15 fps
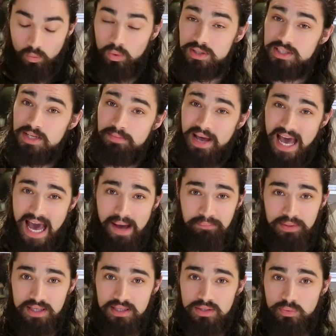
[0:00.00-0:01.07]
Once I'm
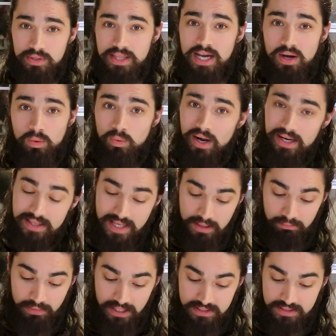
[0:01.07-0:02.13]
happy with how wide
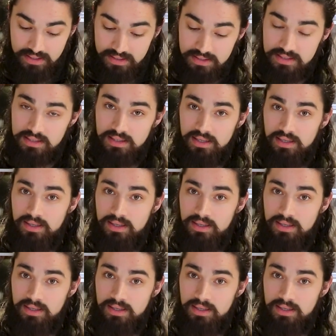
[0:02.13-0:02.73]
that base is,